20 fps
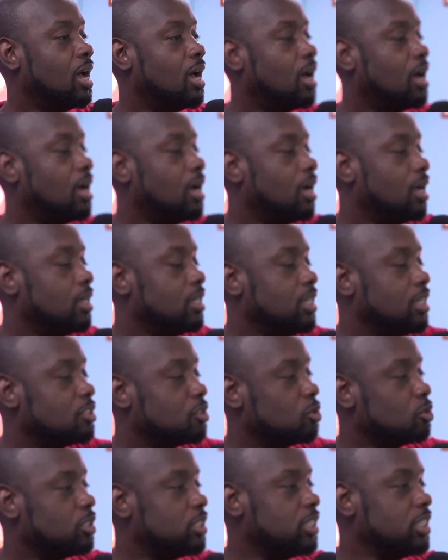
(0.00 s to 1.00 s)
The
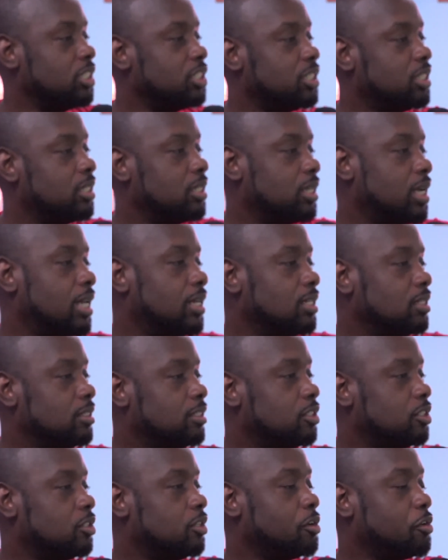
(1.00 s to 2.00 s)
association and in
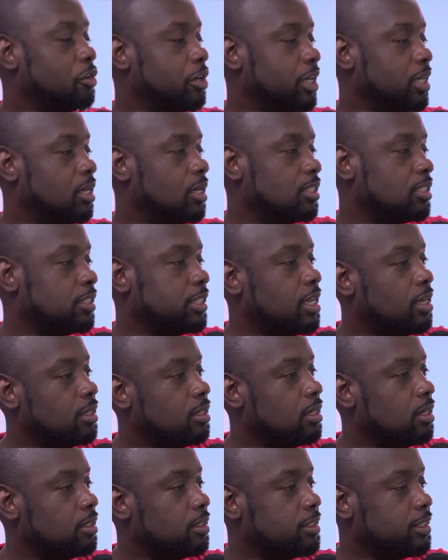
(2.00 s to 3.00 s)
turn Grenada
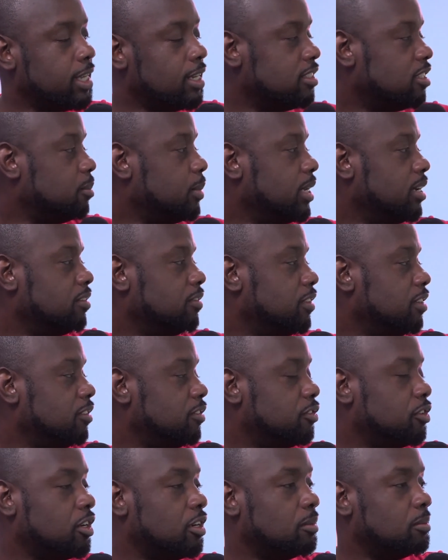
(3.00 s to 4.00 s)
stands to benefit
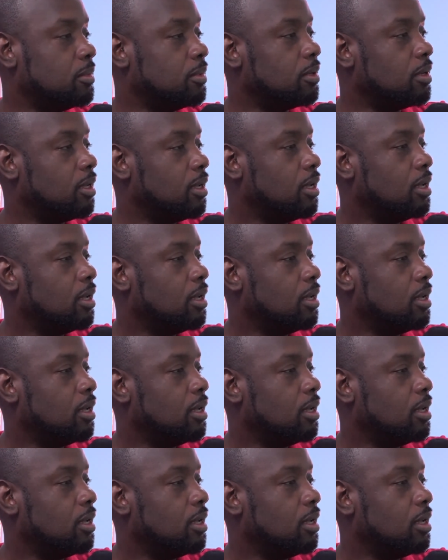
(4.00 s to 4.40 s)
from